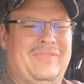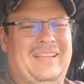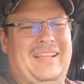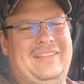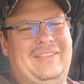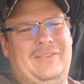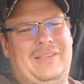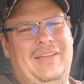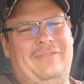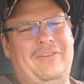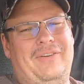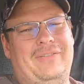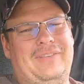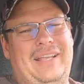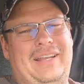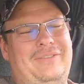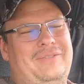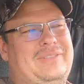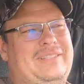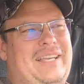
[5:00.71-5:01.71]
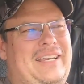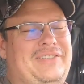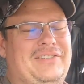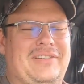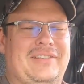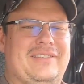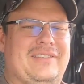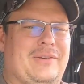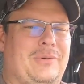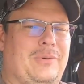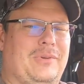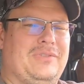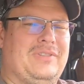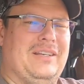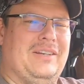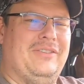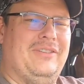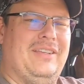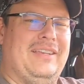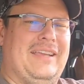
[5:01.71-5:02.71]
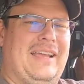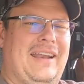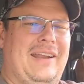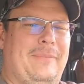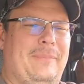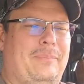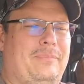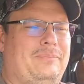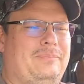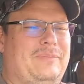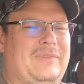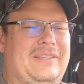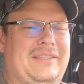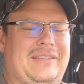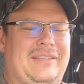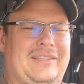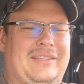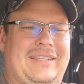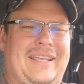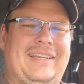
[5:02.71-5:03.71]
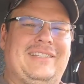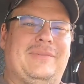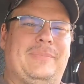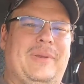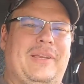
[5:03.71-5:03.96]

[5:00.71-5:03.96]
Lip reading: that they don't teach in schools, and it really kind of ticks